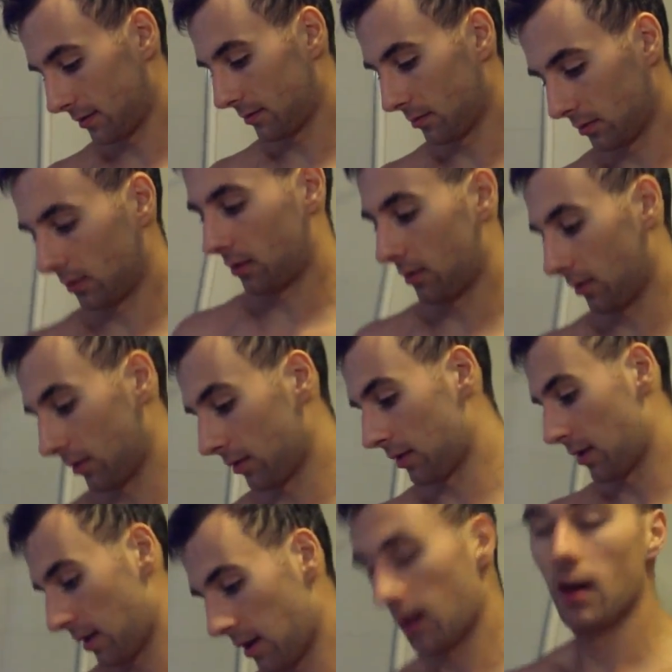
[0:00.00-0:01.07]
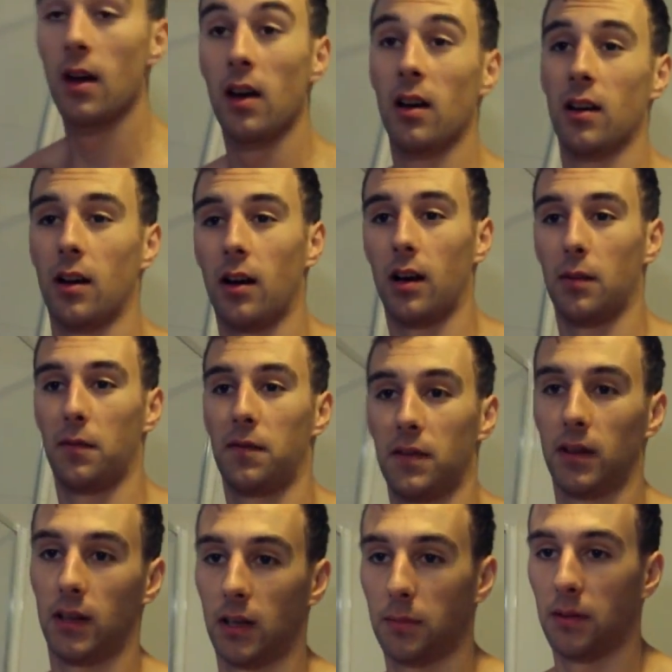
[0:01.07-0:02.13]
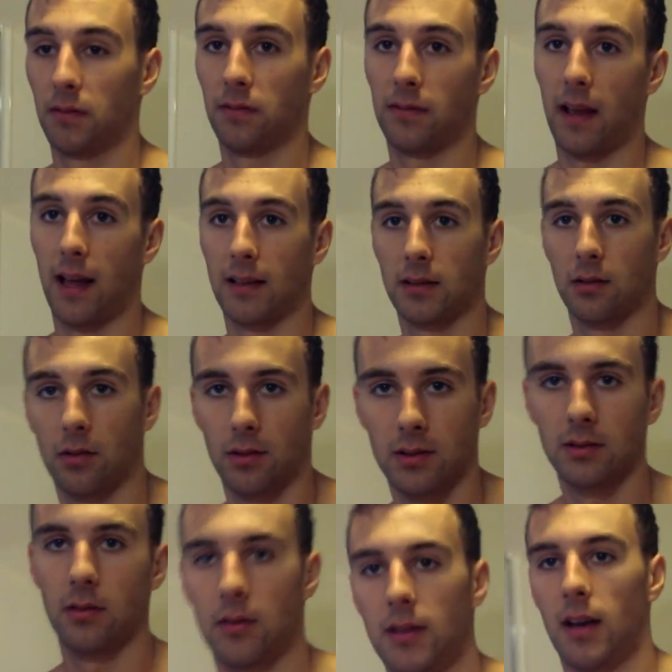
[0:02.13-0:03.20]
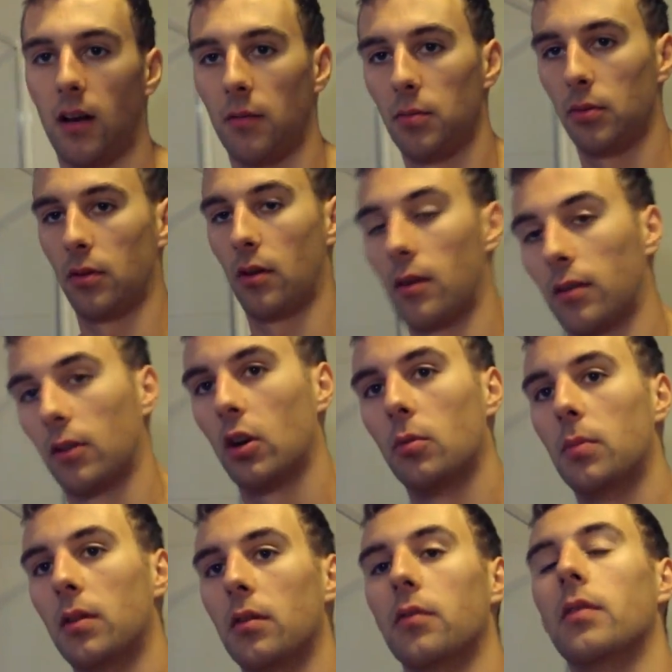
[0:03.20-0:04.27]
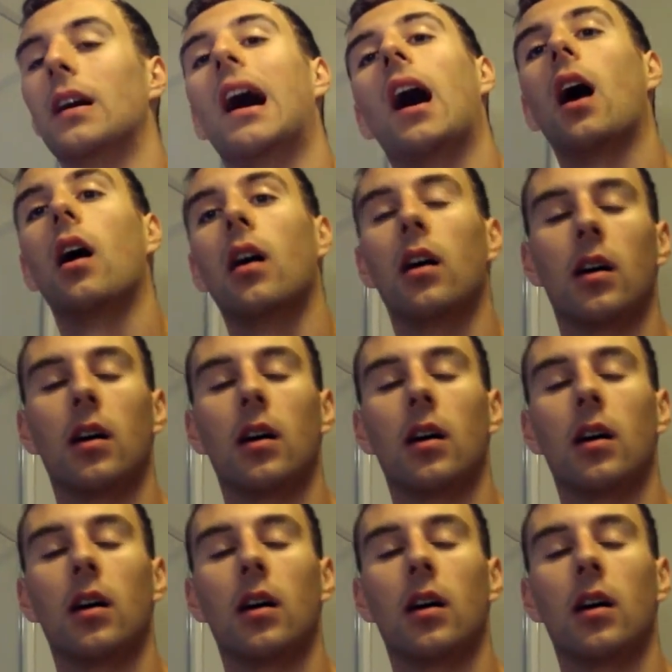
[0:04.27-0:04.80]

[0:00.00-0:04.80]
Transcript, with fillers: Although I am feeling a bit flat, so there's no doubt I put on a little bit of